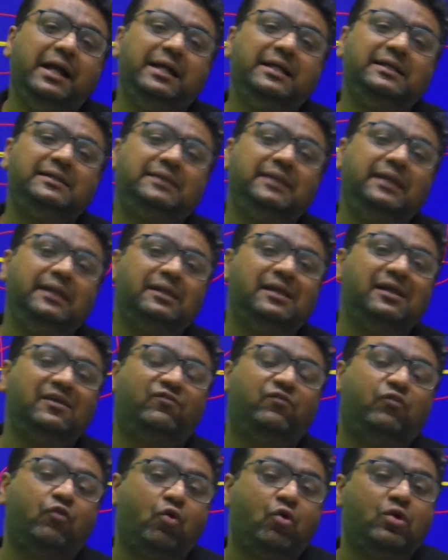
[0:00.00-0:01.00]
it is seen
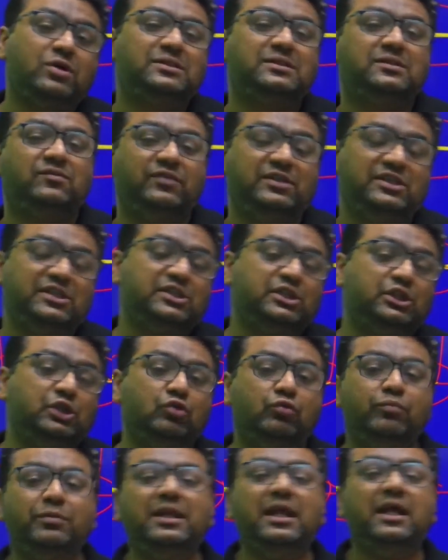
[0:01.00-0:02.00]
that force, which is
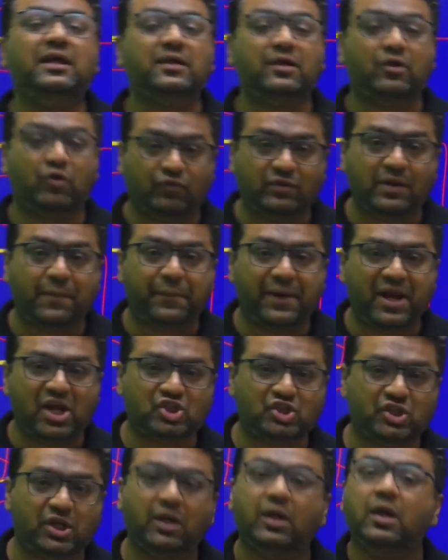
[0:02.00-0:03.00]
numerator of the
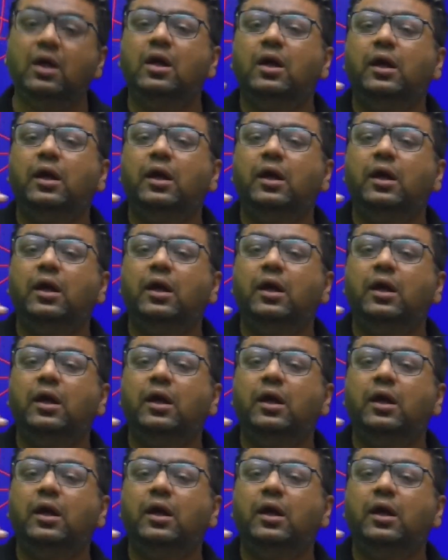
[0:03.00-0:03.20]
pressure,